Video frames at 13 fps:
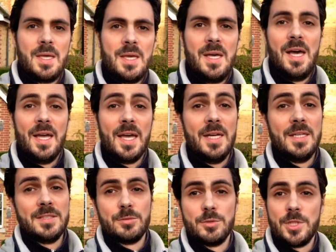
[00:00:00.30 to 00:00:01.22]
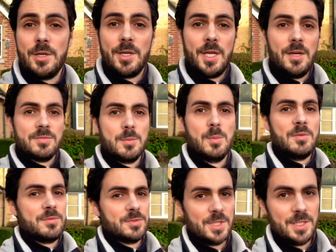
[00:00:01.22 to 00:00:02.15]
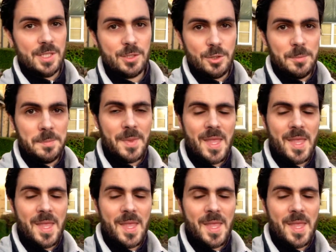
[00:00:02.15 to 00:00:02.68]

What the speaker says: Hi guys, Ruggero here from One Foot in the Door.